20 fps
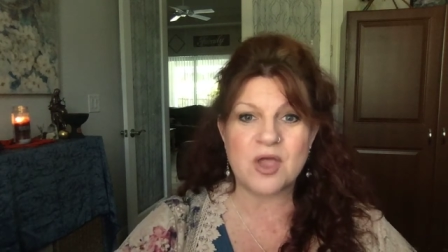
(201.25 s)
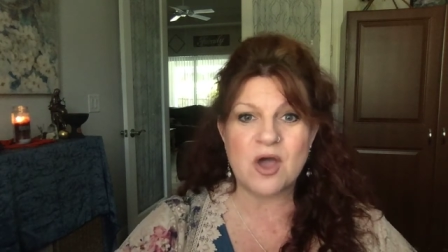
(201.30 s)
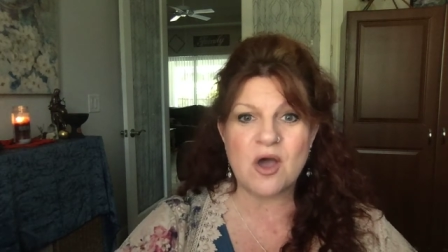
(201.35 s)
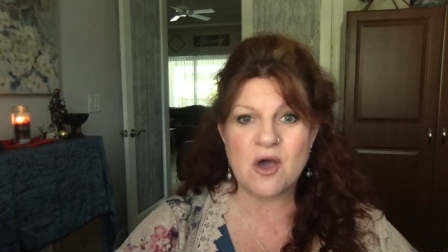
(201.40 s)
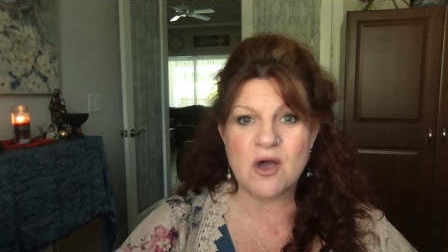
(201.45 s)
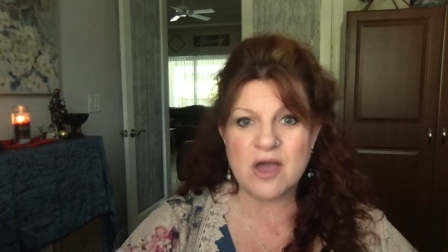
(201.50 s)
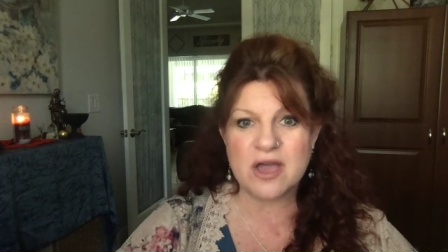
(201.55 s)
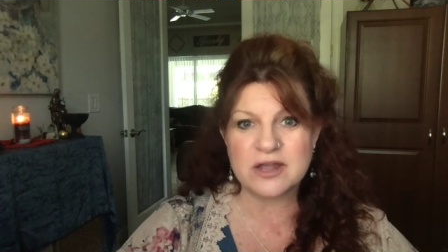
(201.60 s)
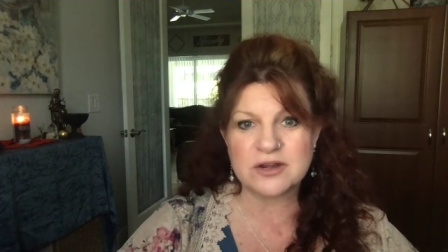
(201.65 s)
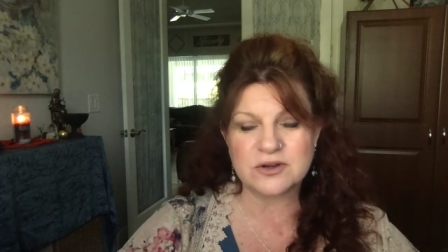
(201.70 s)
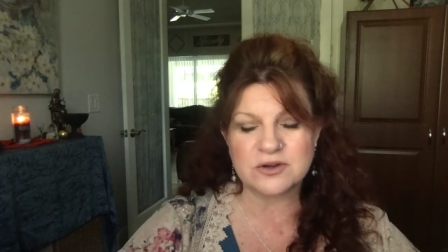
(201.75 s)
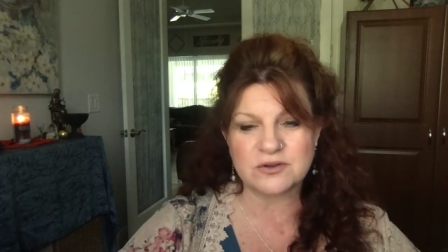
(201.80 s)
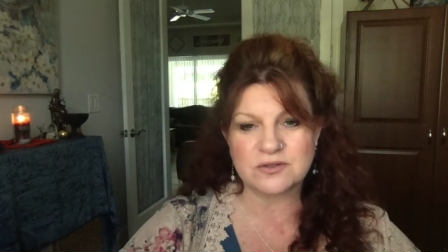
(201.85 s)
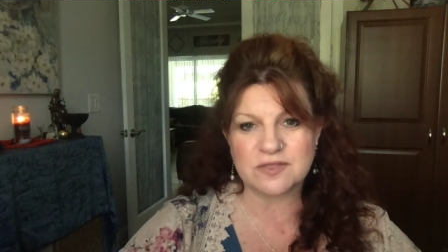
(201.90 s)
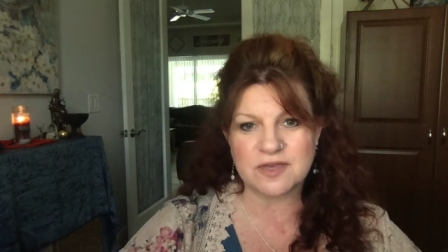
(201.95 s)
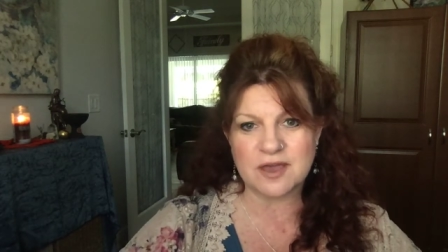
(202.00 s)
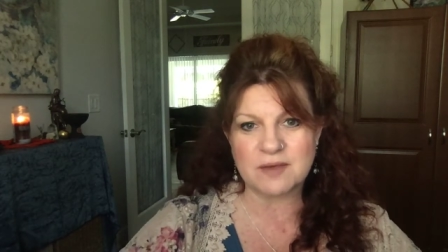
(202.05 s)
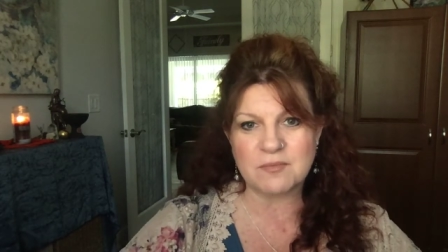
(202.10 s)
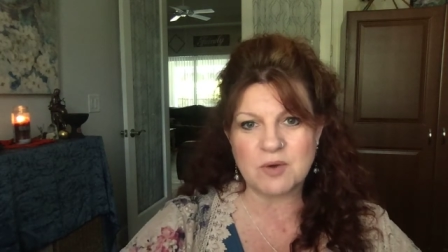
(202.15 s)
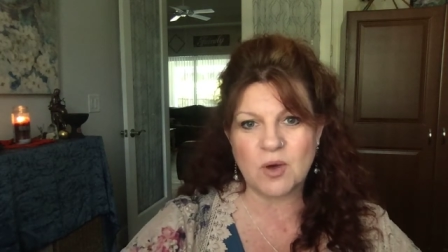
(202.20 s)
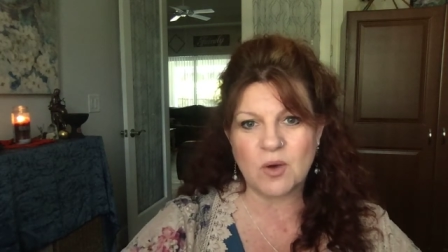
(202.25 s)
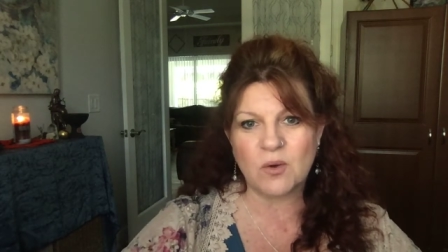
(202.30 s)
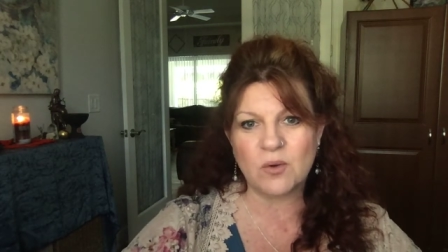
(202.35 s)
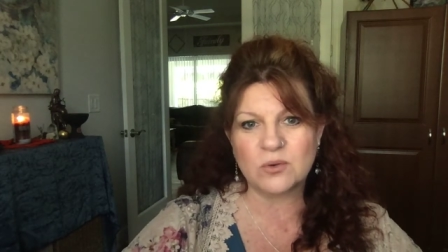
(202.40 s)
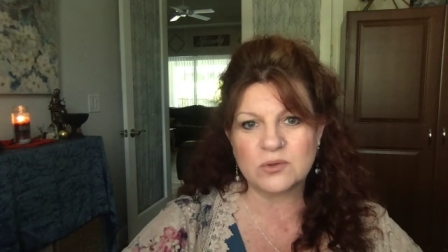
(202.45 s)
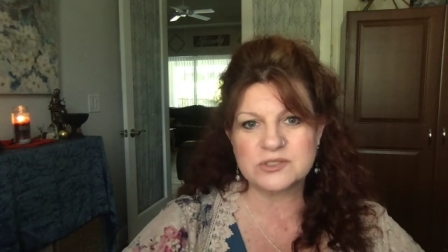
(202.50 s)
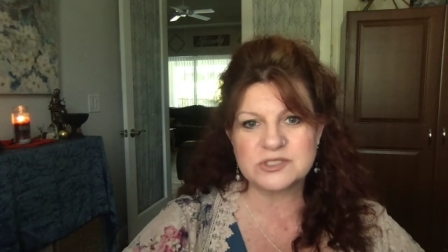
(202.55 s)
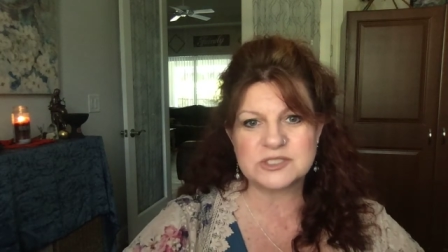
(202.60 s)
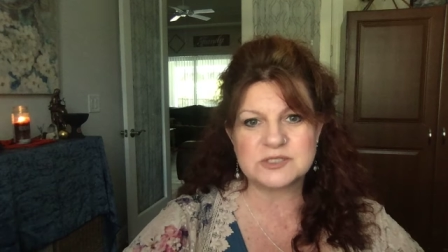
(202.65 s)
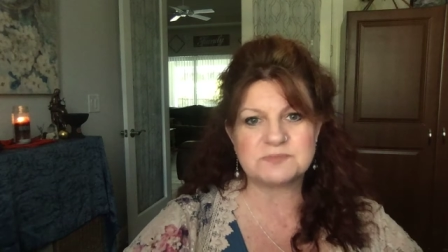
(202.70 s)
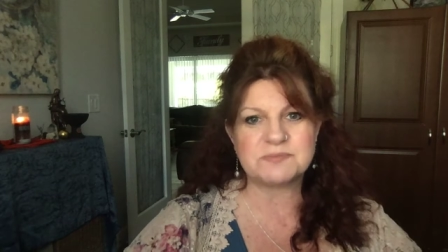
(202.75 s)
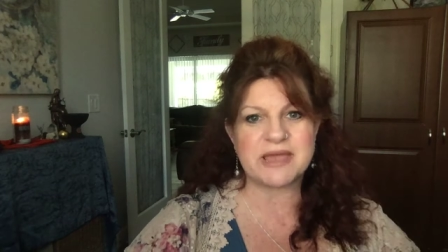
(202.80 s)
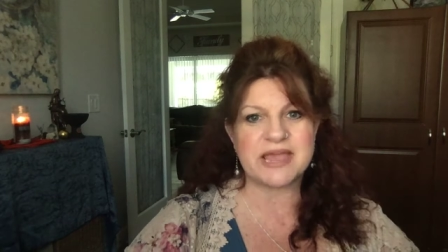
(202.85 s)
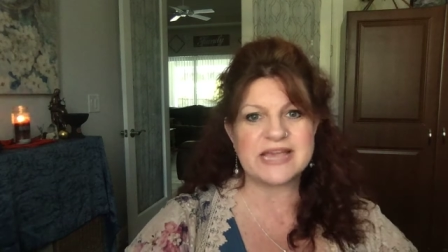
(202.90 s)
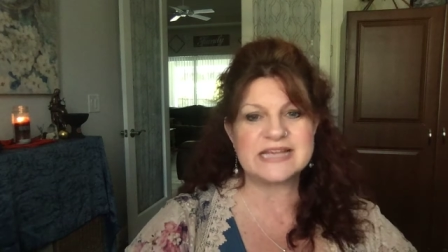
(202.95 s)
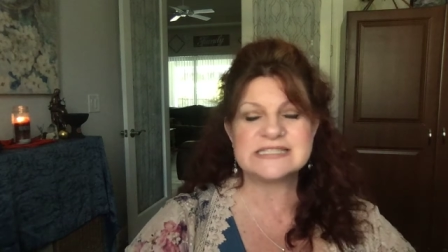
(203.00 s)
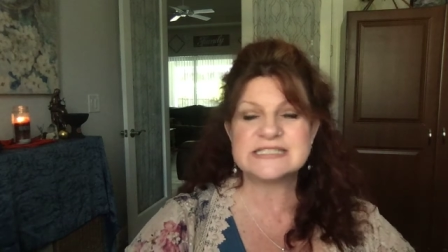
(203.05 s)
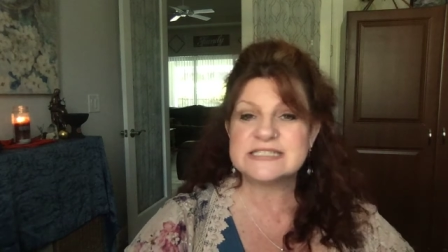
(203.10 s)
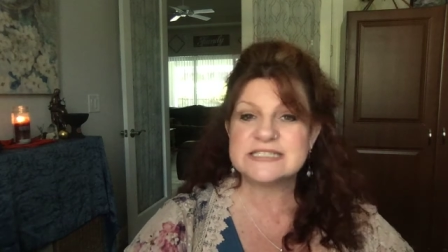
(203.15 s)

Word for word: honor them, hold space,